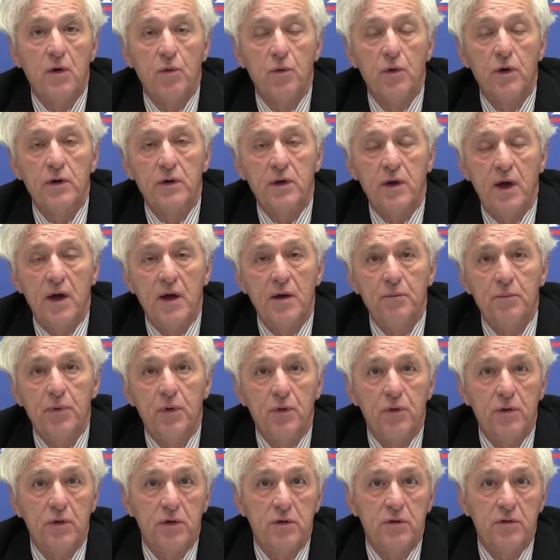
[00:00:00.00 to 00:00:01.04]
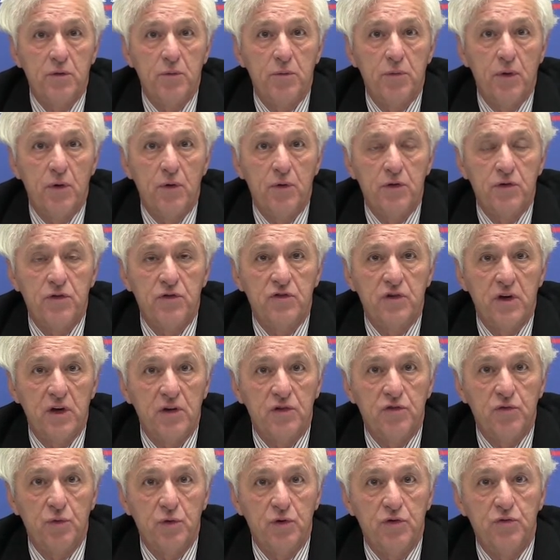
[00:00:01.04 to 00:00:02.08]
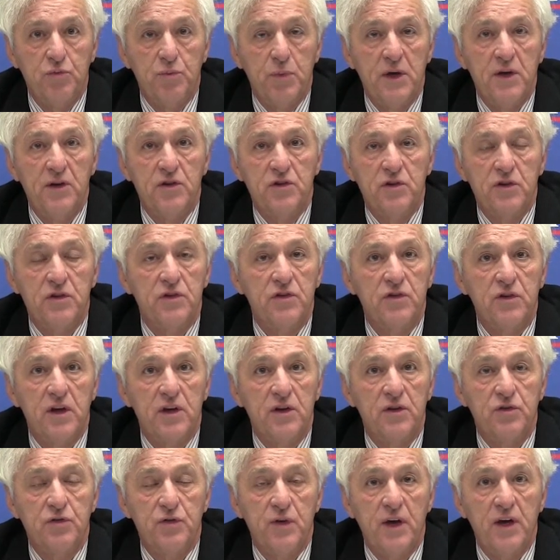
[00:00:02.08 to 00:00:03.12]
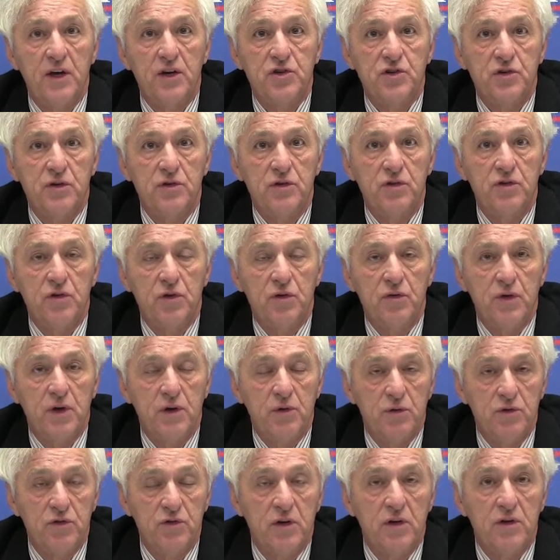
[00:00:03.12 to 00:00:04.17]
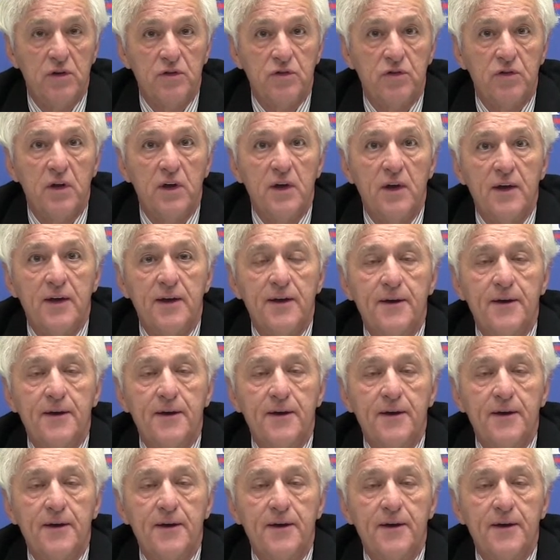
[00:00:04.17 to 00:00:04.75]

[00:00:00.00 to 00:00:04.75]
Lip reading: One component of the bonus checks was patient satisfaction survey results.